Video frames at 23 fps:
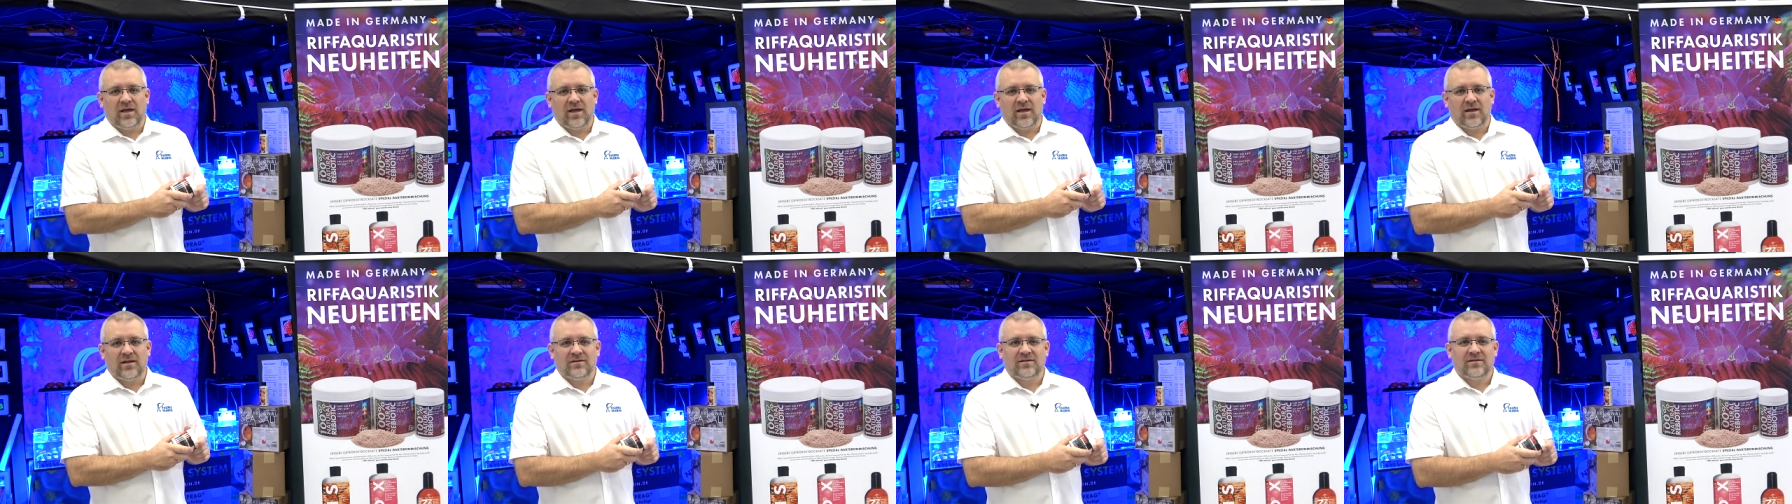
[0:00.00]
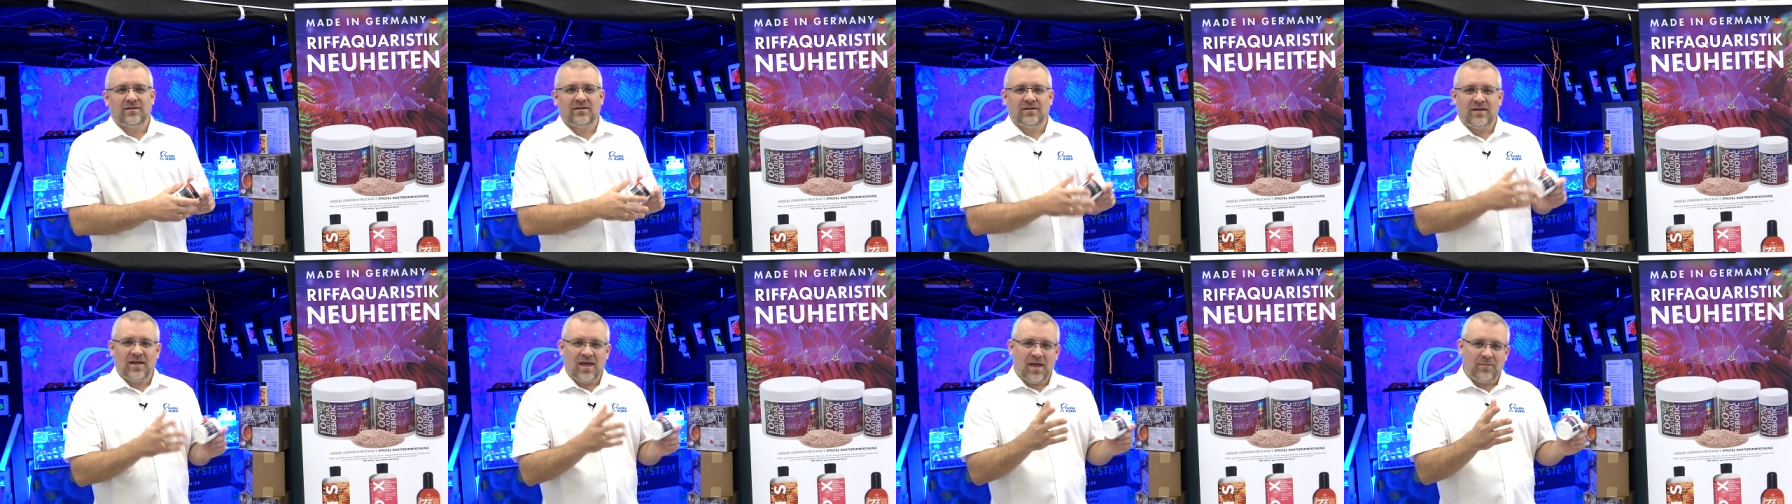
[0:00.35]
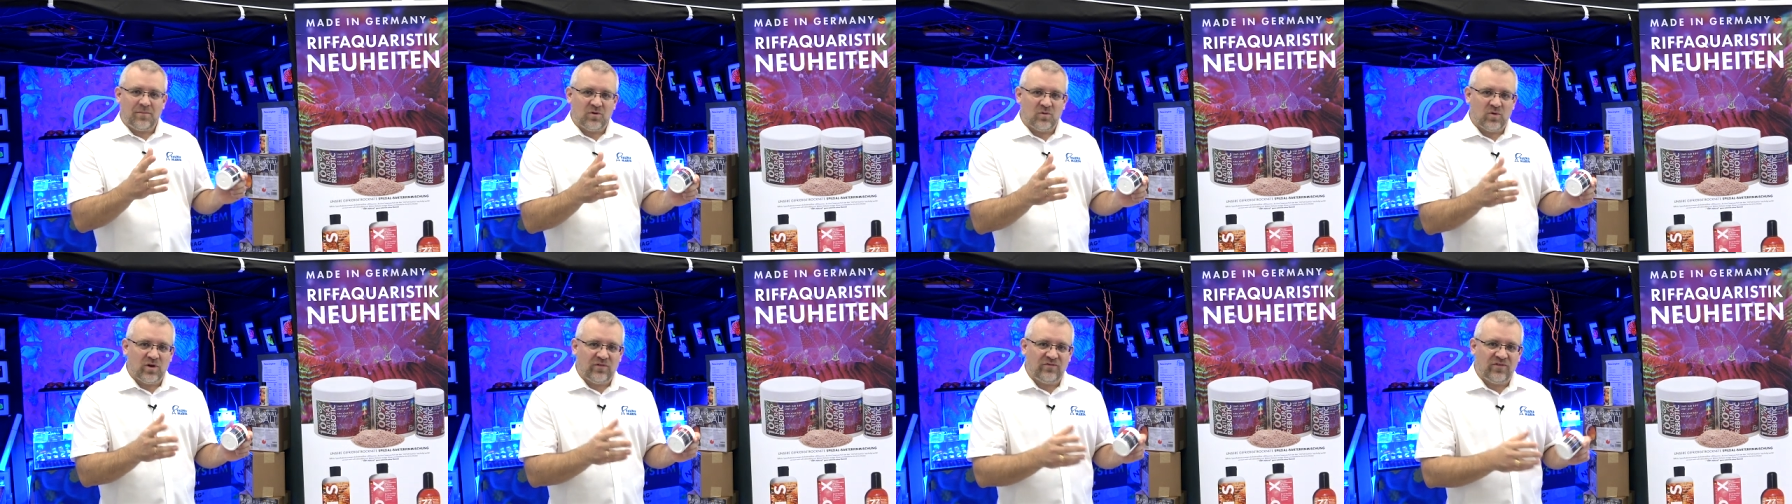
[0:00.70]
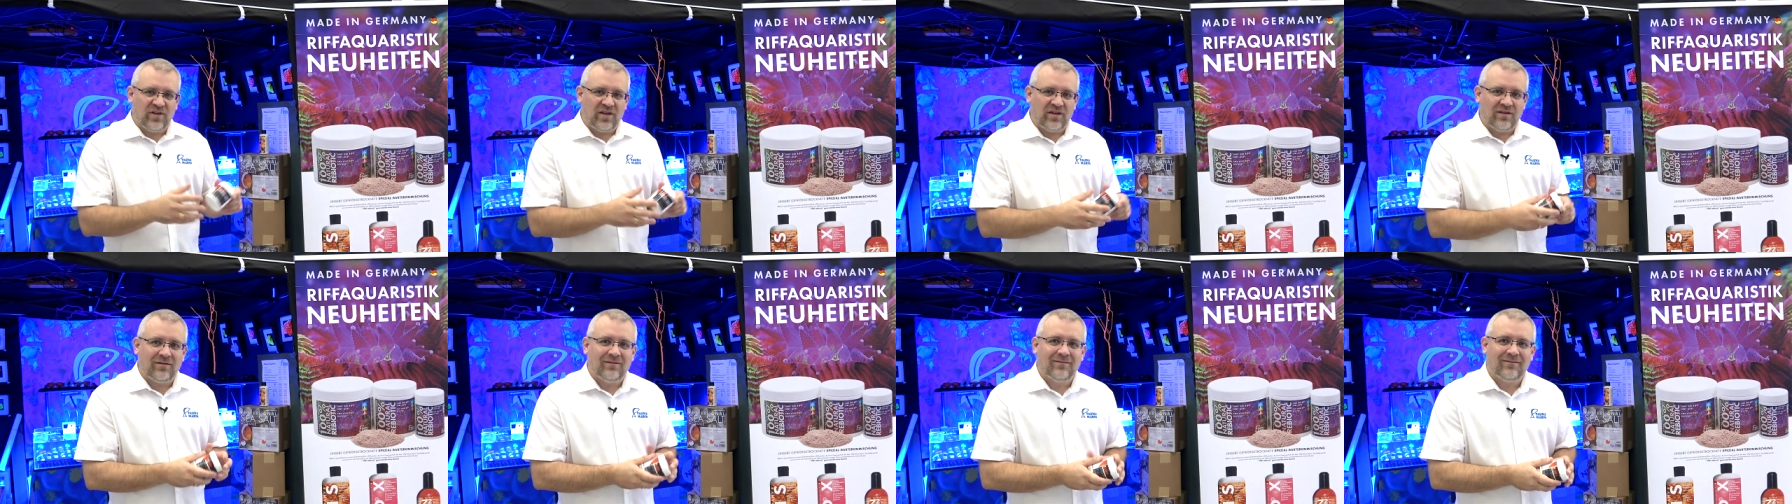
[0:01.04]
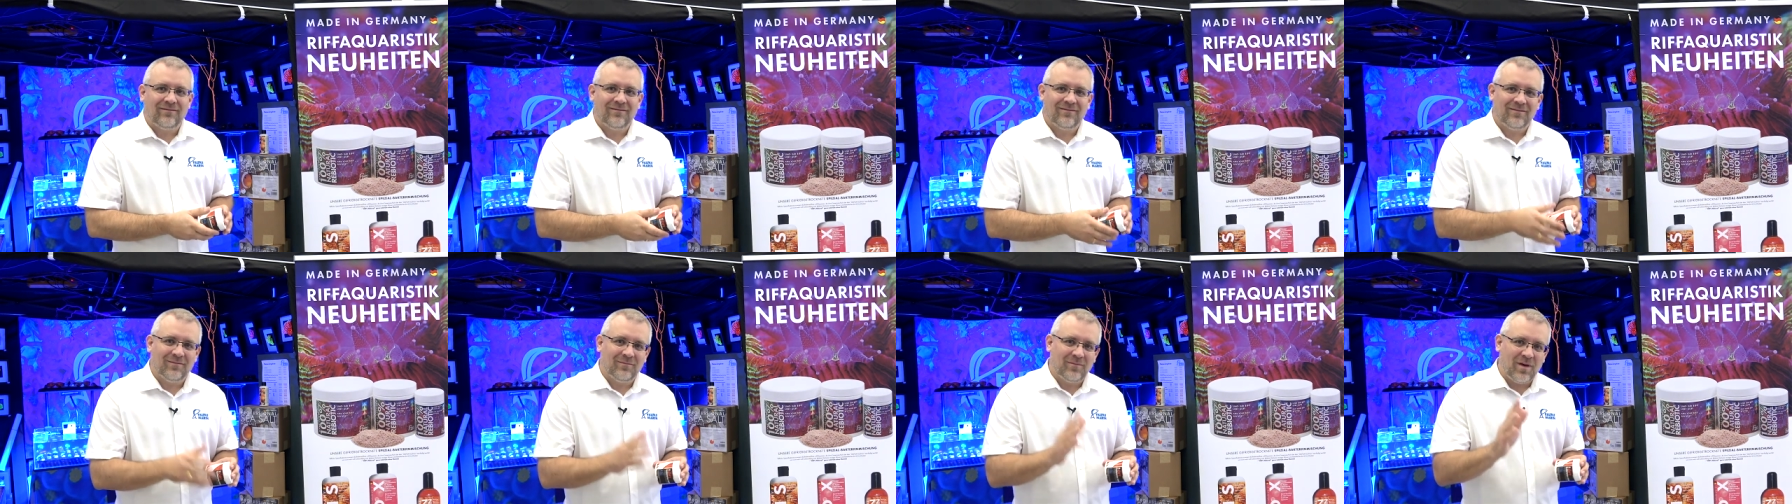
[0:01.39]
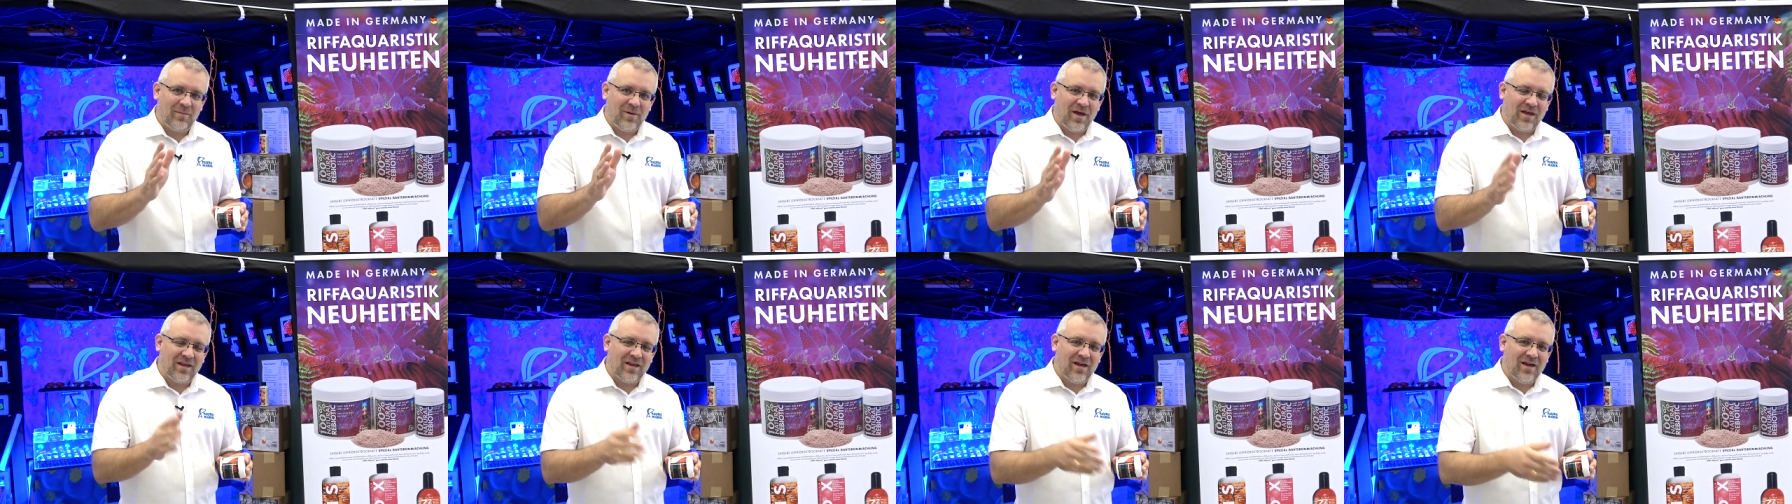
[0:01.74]
and happy reefing.
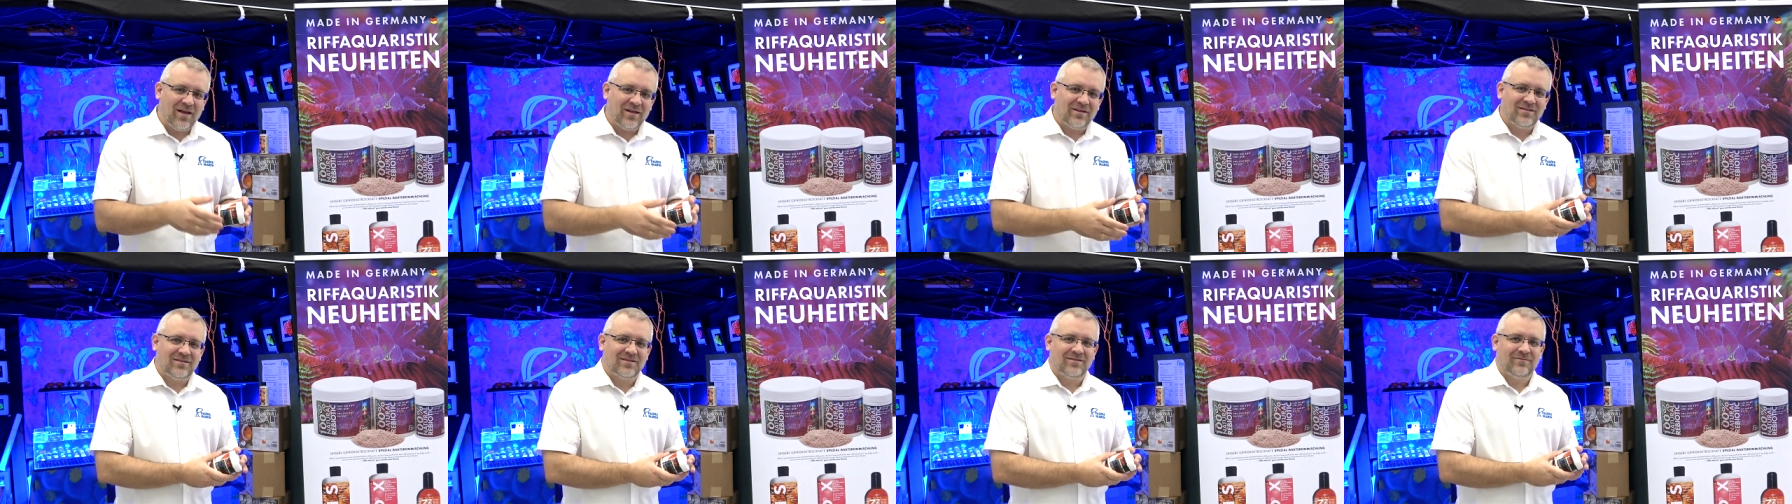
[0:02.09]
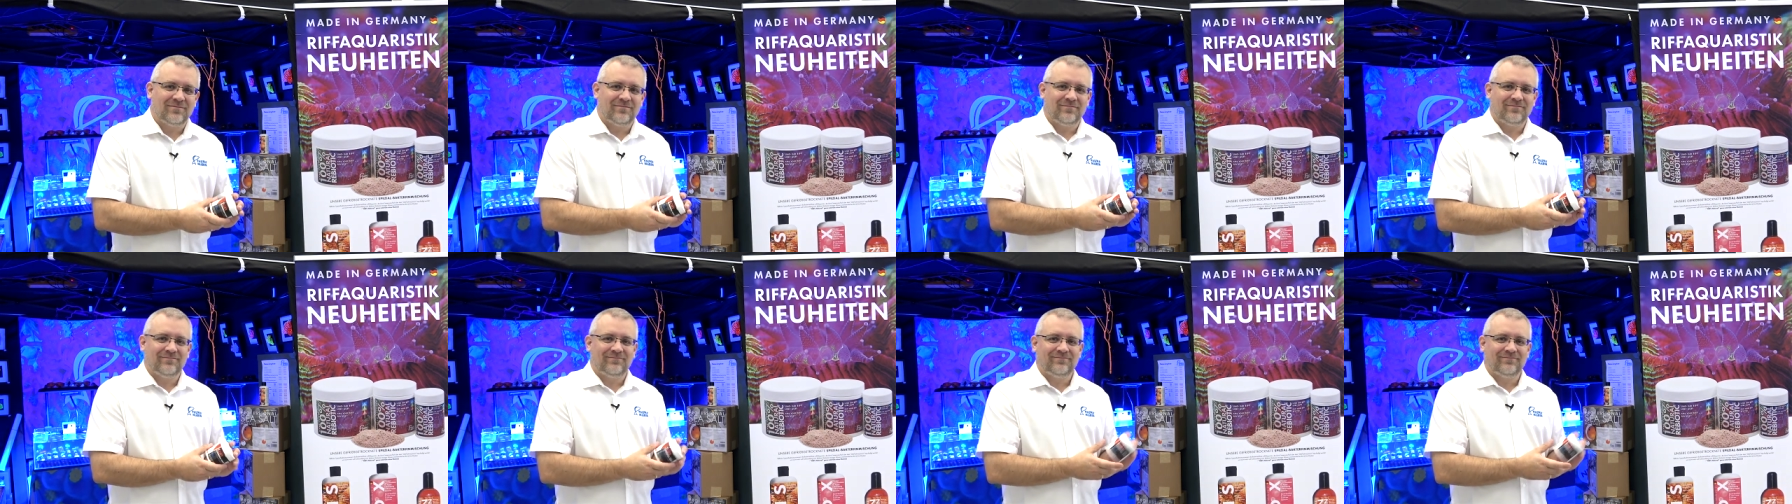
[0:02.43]
Bye-bye, guys.